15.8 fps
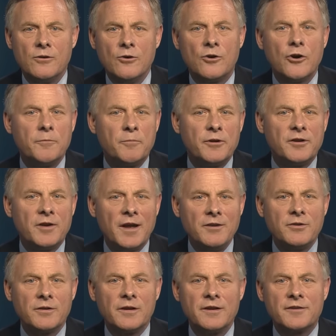who could
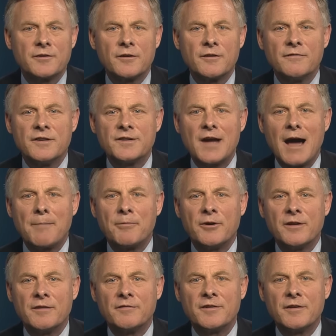potentially serve as
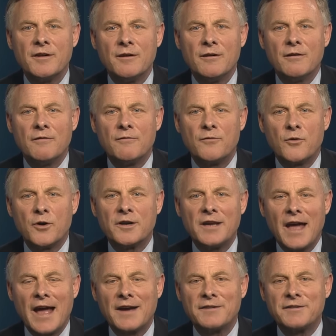operatives for
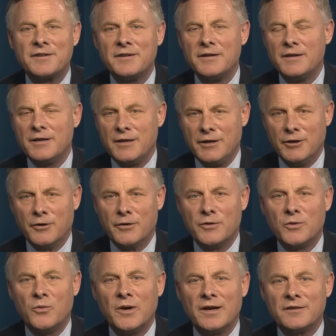attacks here
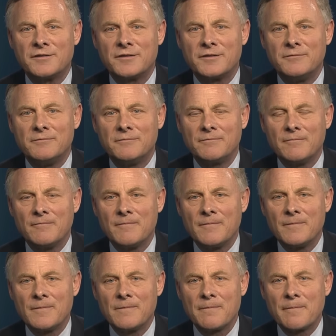in the West.
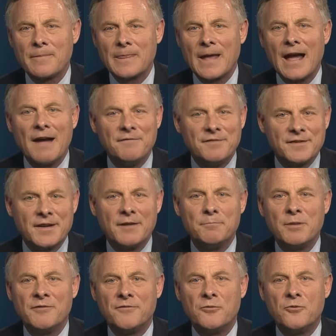I've
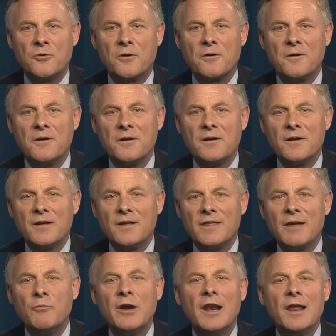said before
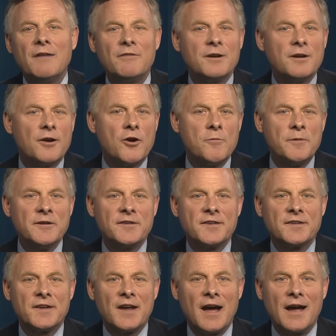that we live in an open
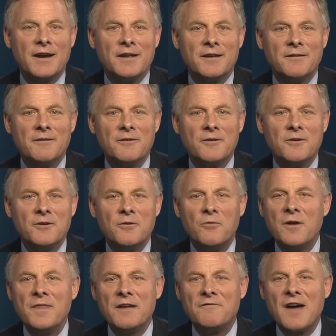society,
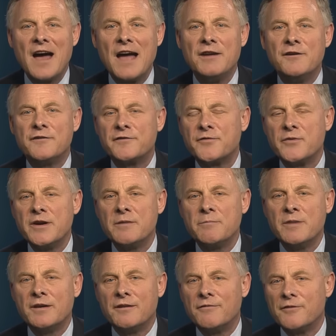one that values
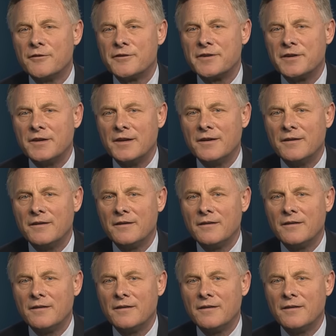freedom and diversity.